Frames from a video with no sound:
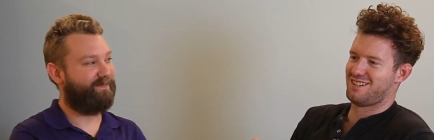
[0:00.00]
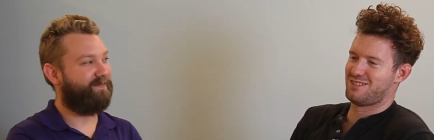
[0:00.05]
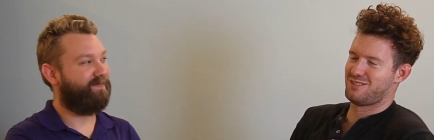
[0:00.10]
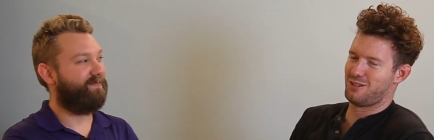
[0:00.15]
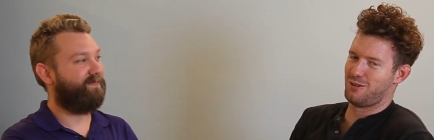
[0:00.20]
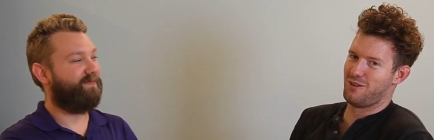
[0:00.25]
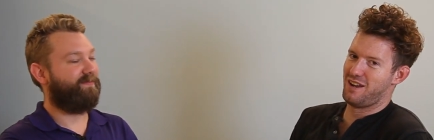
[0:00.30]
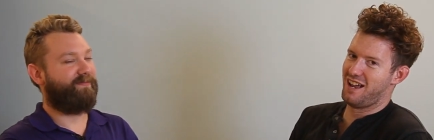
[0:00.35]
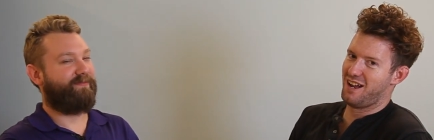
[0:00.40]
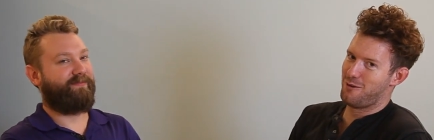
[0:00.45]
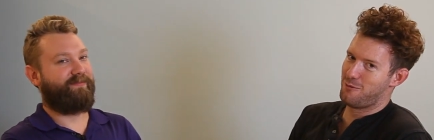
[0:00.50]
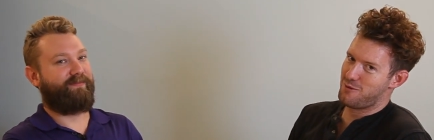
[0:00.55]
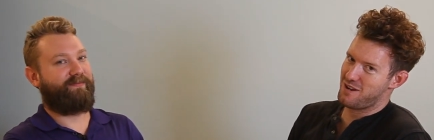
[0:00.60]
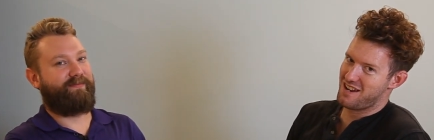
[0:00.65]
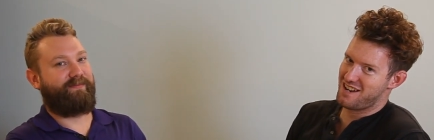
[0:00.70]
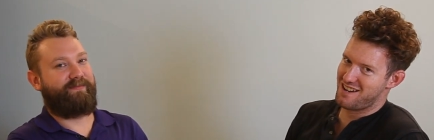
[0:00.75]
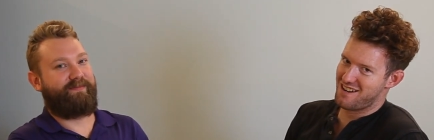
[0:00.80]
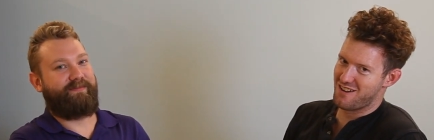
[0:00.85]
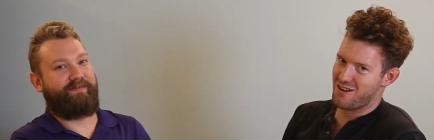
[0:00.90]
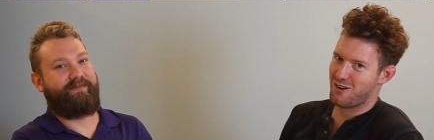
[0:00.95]
Speaker 1: So now
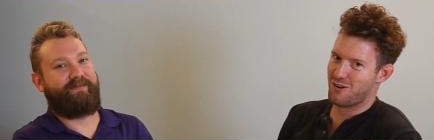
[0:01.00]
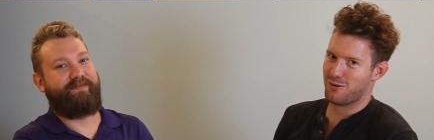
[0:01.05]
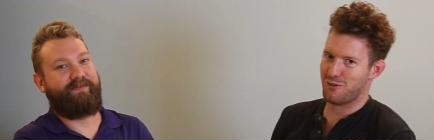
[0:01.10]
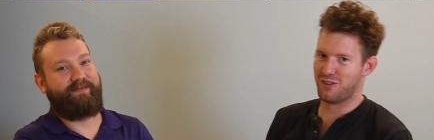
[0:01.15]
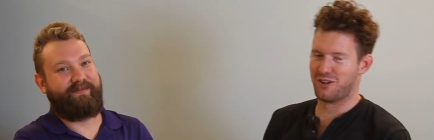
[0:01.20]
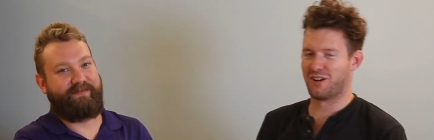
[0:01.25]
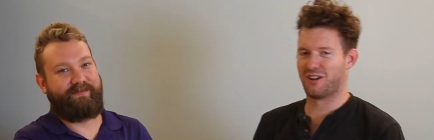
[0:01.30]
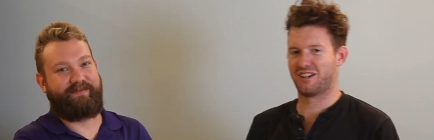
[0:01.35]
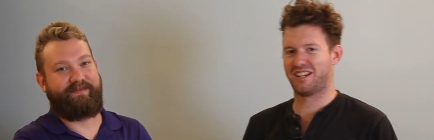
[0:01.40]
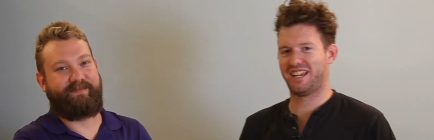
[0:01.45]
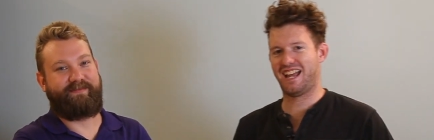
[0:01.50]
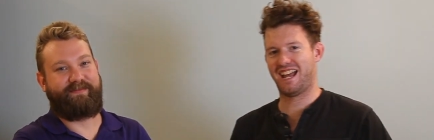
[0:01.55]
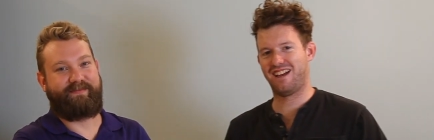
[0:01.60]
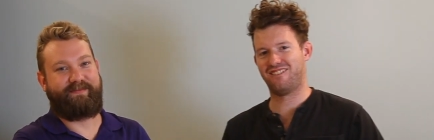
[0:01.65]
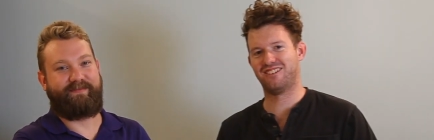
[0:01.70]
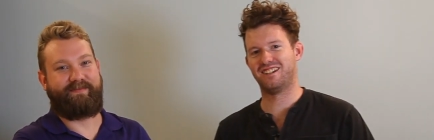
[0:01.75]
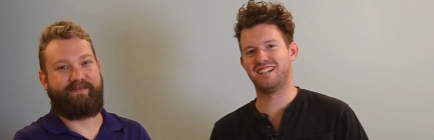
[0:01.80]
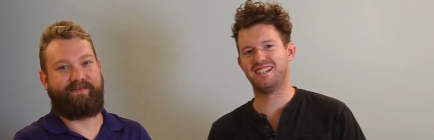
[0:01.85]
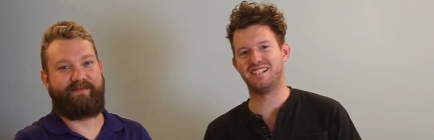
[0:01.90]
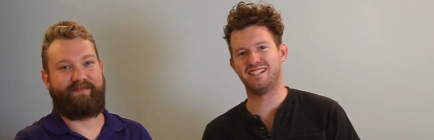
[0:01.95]
we know that our
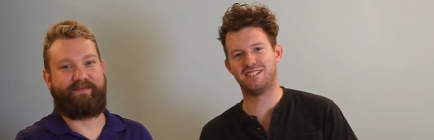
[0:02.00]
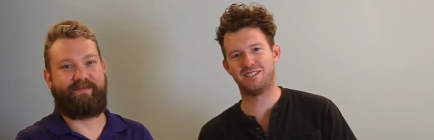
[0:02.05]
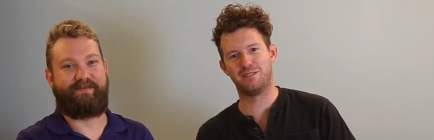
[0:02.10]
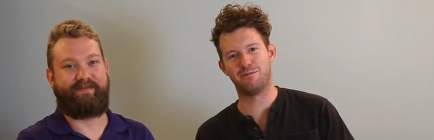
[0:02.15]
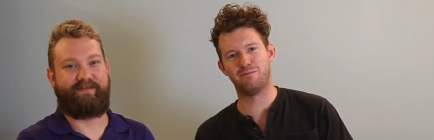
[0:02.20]
cavity needs